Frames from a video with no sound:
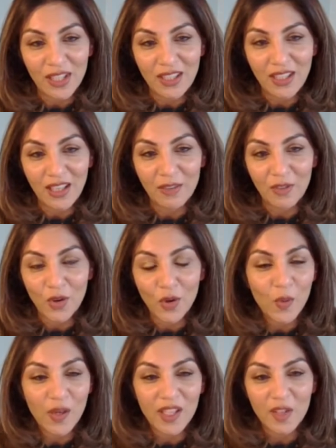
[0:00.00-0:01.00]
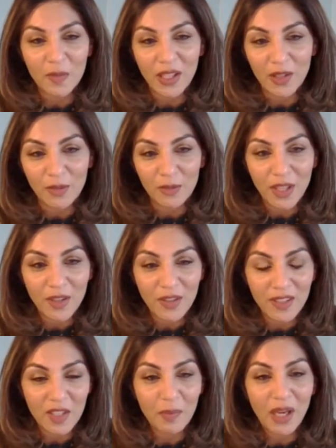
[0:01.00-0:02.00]
and I've always been very
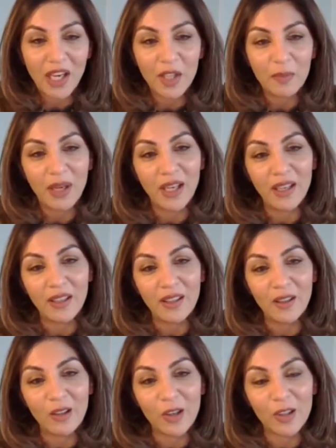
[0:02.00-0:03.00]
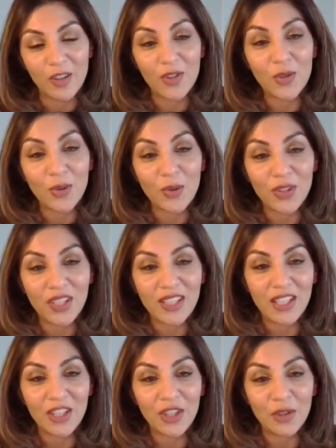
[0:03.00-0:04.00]
inspired by a lot of the stories
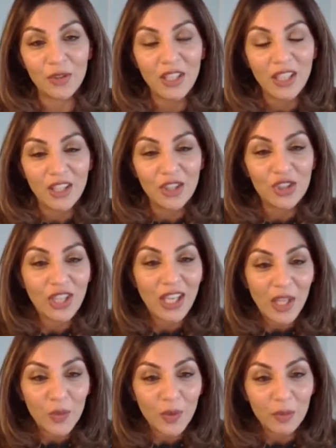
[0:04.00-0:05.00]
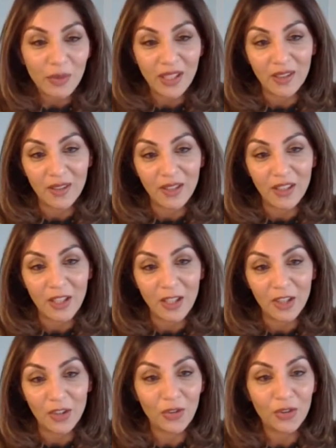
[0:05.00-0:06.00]
that you've shared with me,
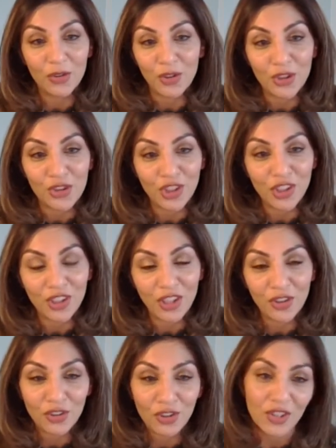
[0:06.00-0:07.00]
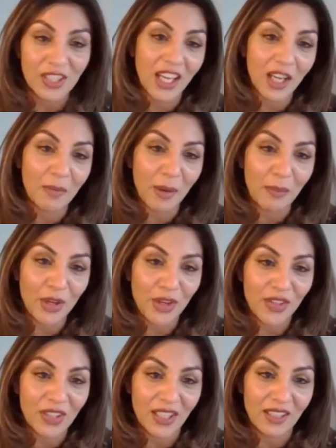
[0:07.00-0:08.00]
through your journey, through your time at
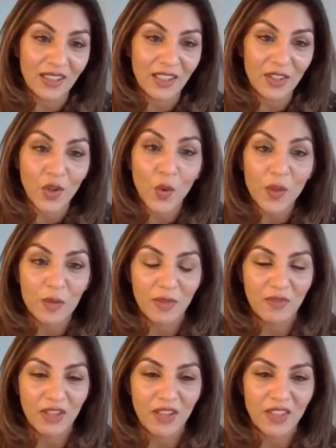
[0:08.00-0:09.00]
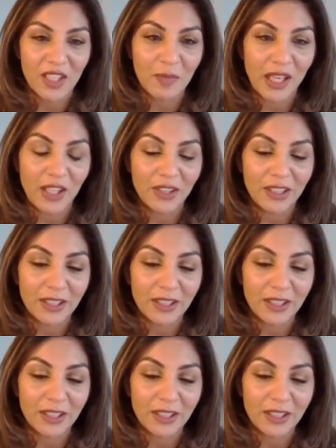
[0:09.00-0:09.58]
Maersk, and it's always been very inspiring.